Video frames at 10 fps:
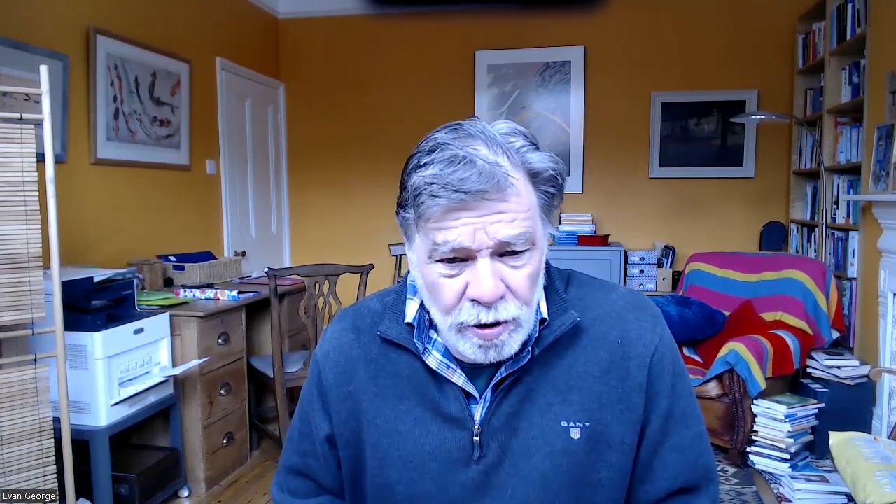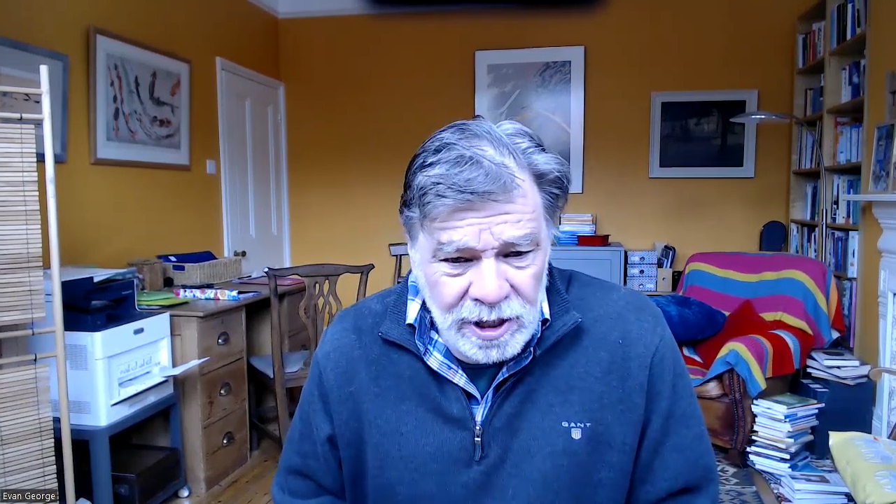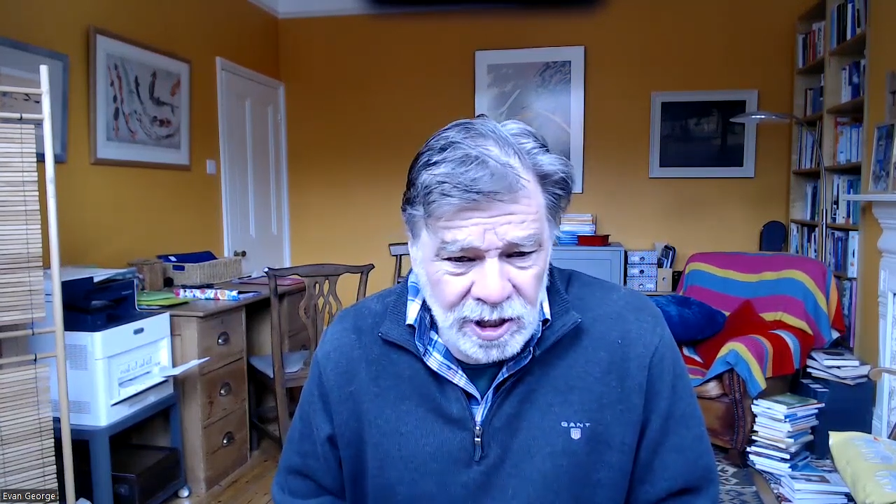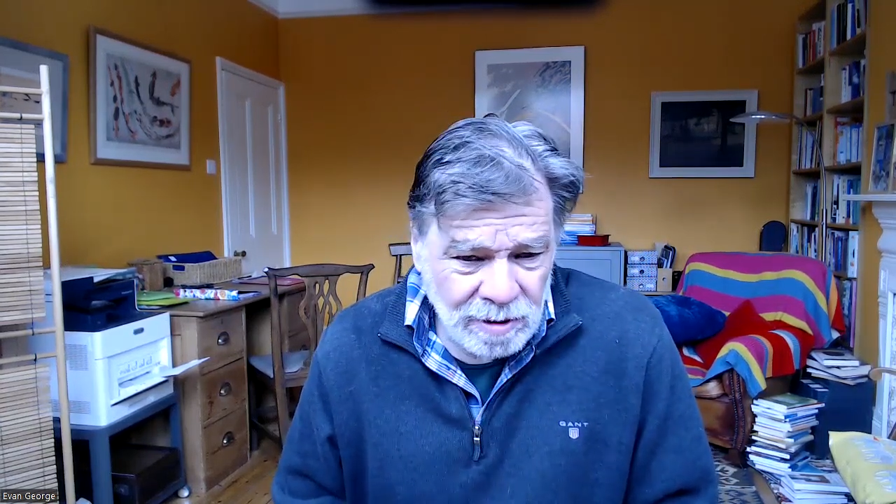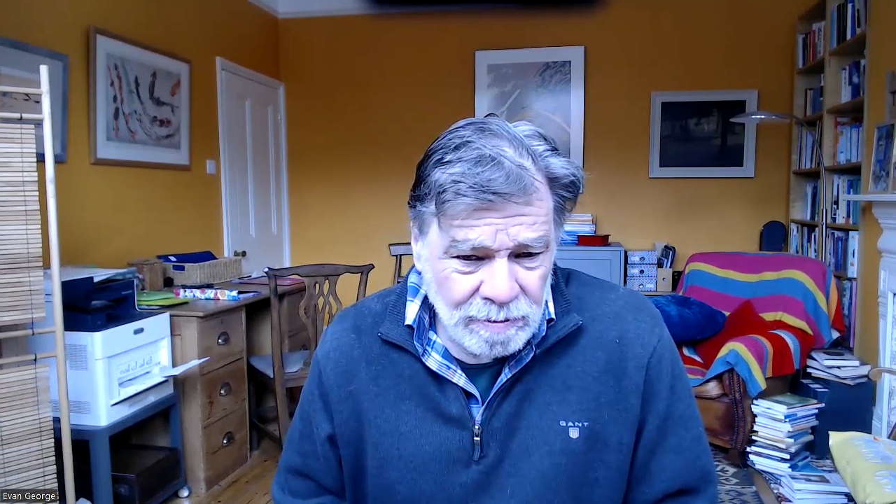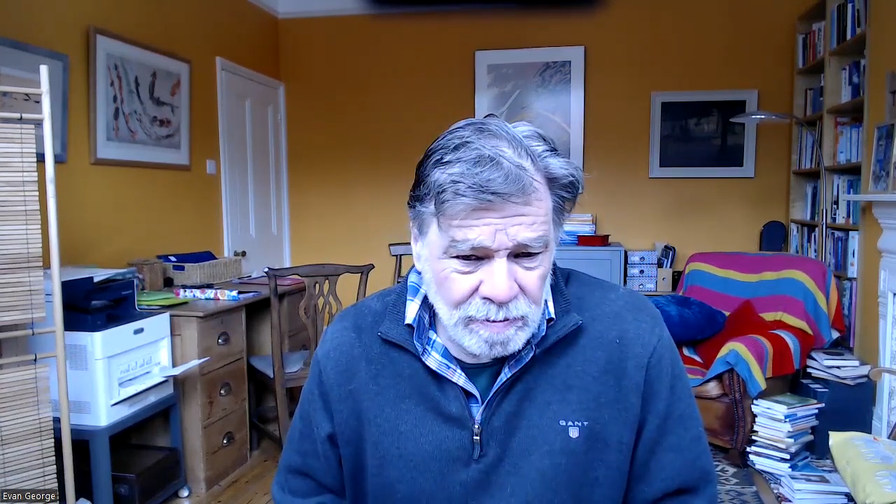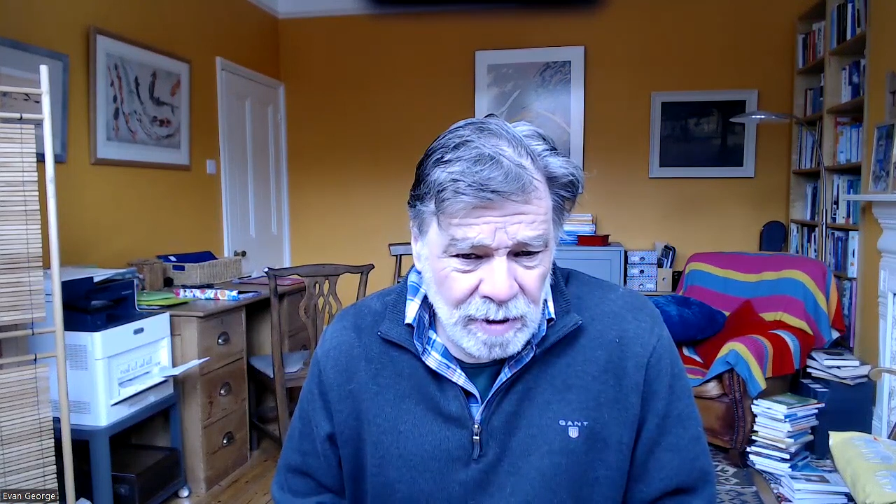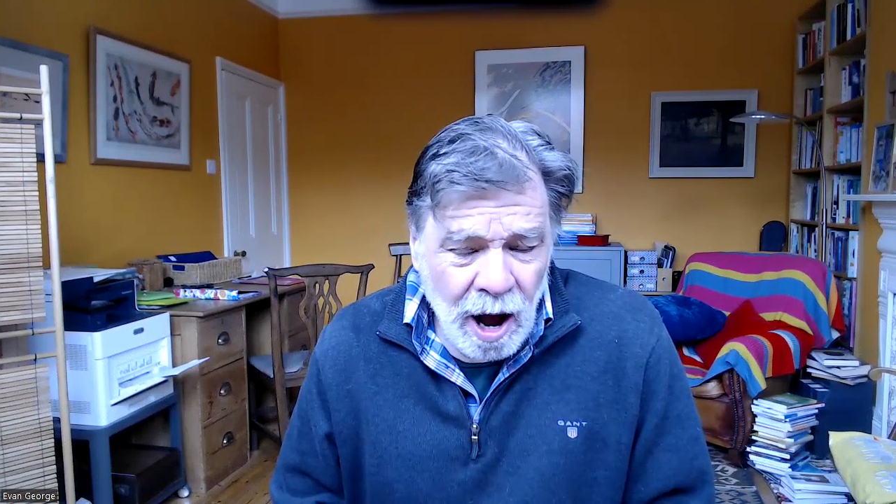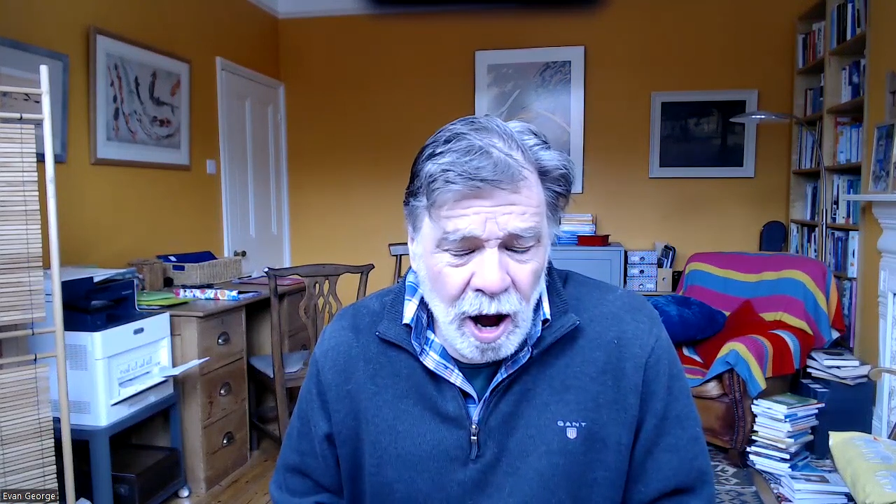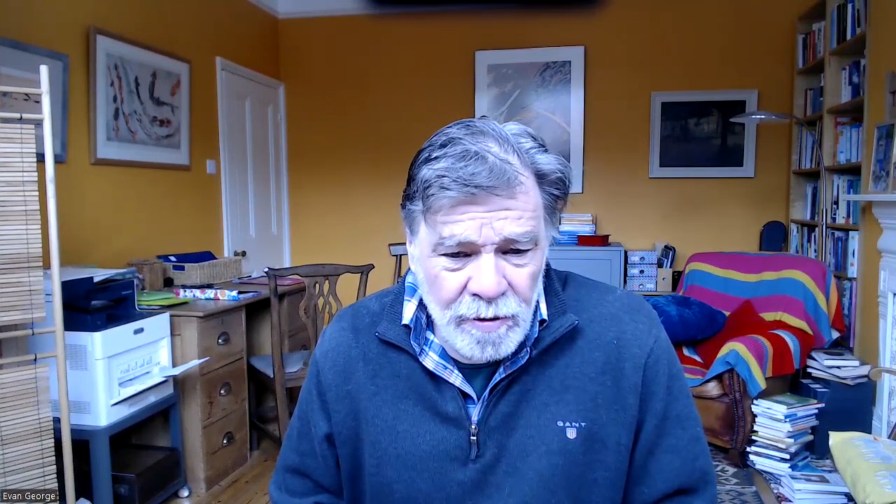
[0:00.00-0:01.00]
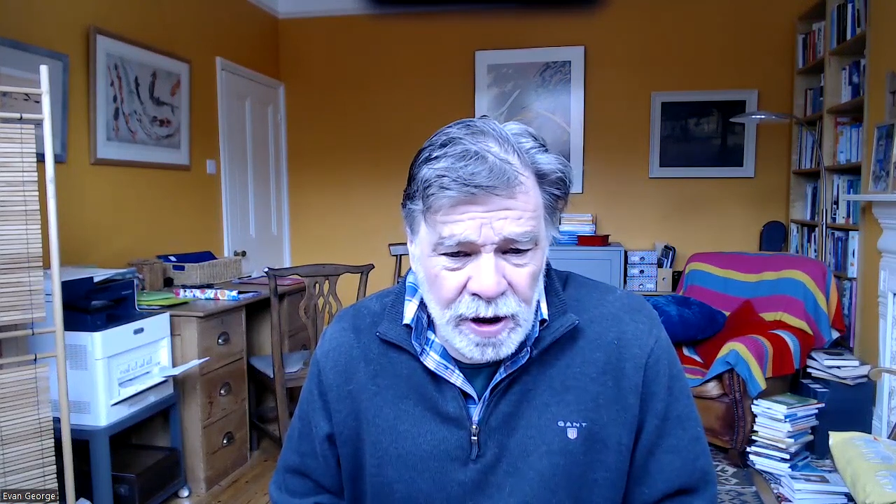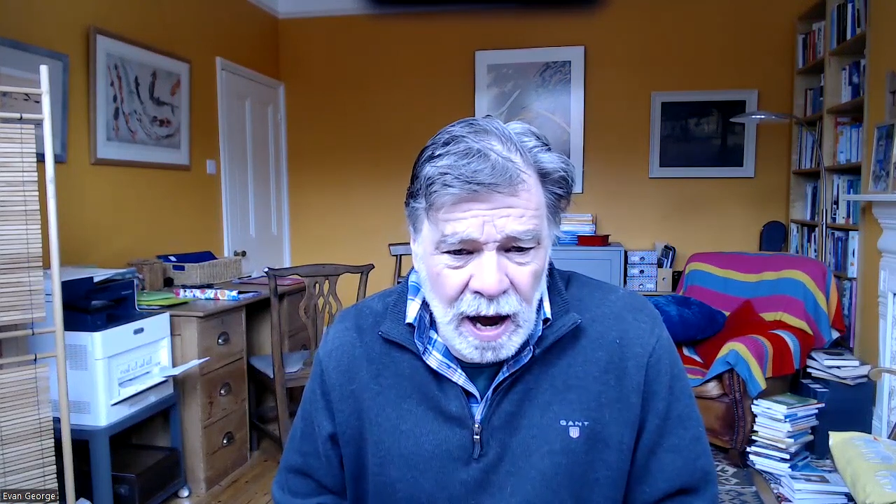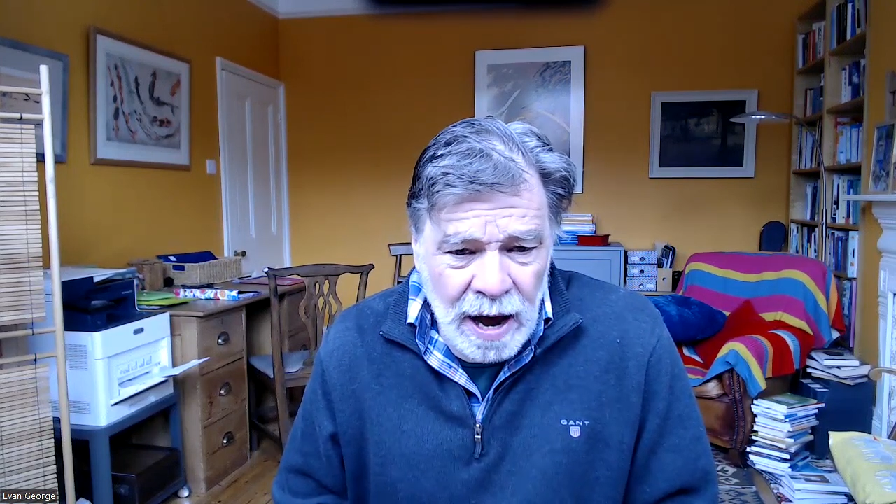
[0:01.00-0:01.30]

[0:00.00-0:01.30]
Chris Harvey and